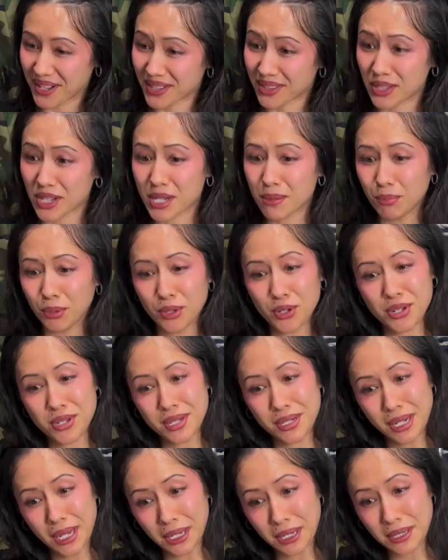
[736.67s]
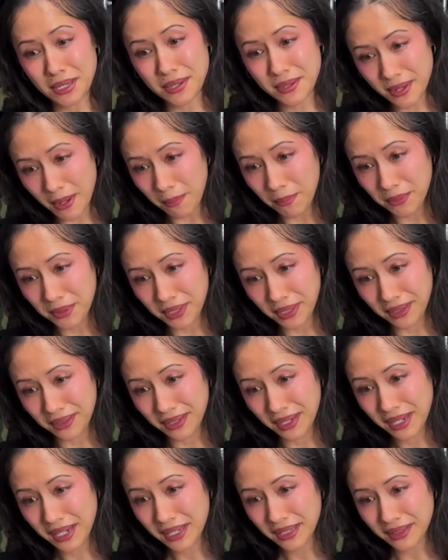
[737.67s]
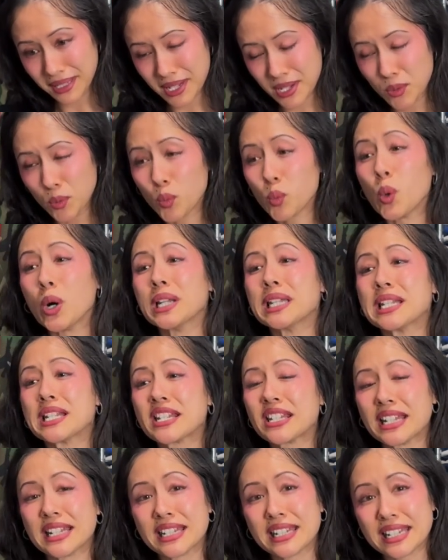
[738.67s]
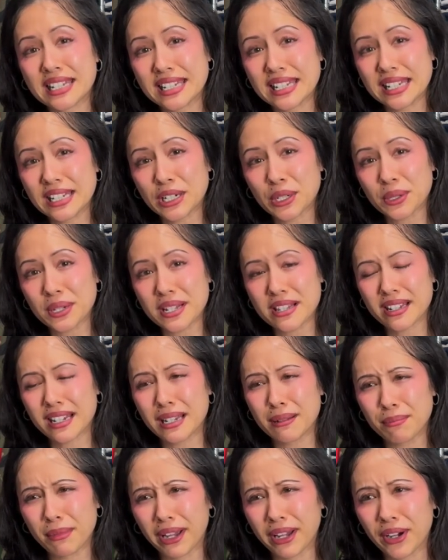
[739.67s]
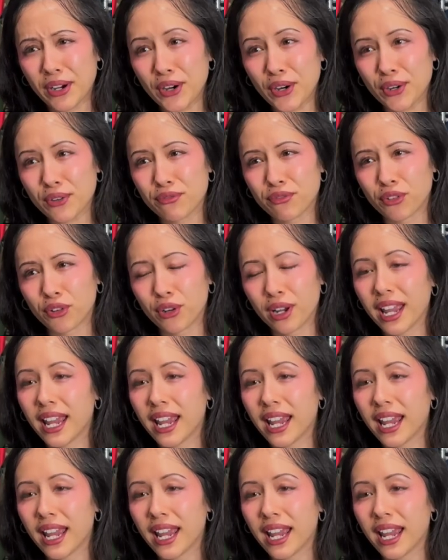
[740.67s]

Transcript: this person accepted this 1 cent decrease in my offer,